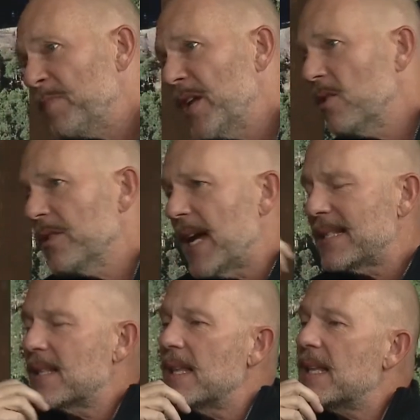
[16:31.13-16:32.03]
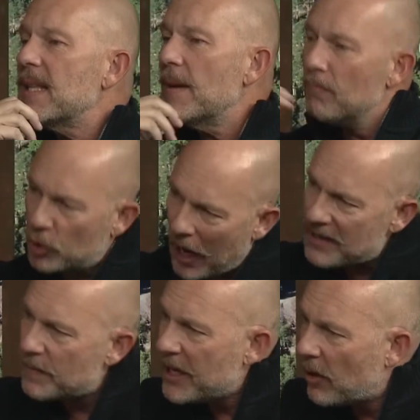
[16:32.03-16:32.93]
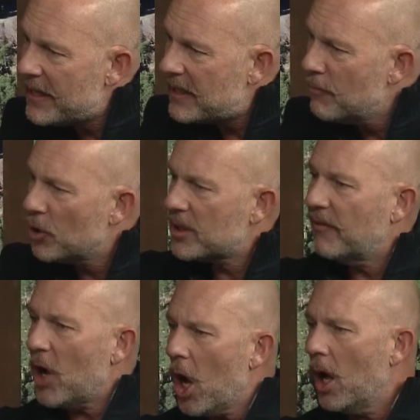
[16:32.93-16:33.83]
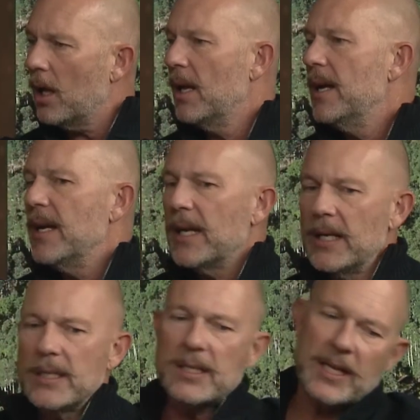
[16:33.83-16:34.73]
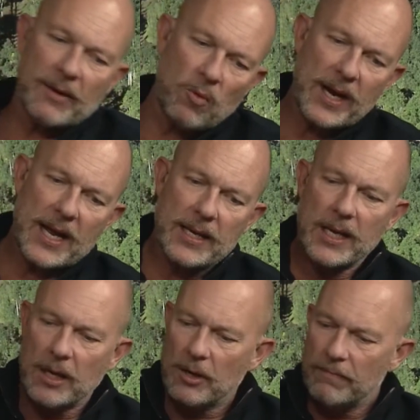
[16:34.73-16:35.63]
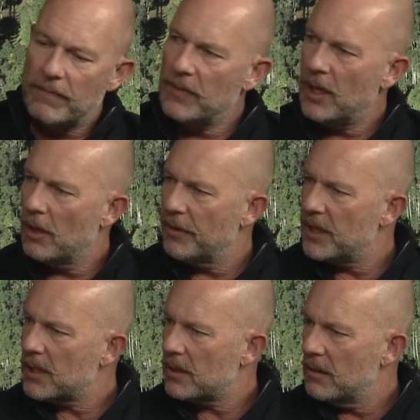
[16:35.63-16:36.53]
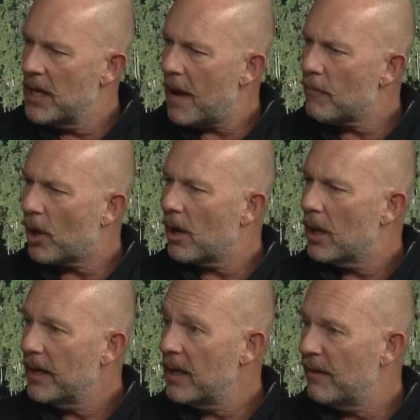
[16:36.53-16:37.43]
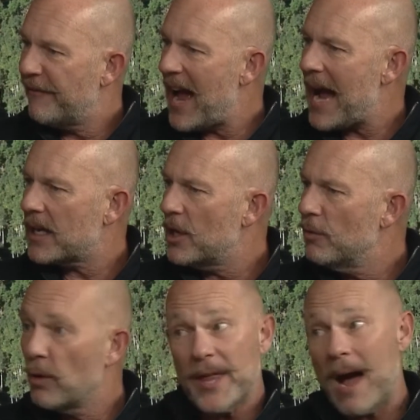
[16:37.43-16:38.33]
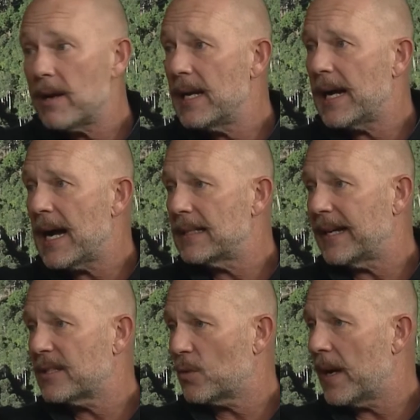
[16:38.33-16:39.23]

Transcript: you know that's the thing that drives me crazy most of all is that when I hear you know this number in a vacuum without any context, right.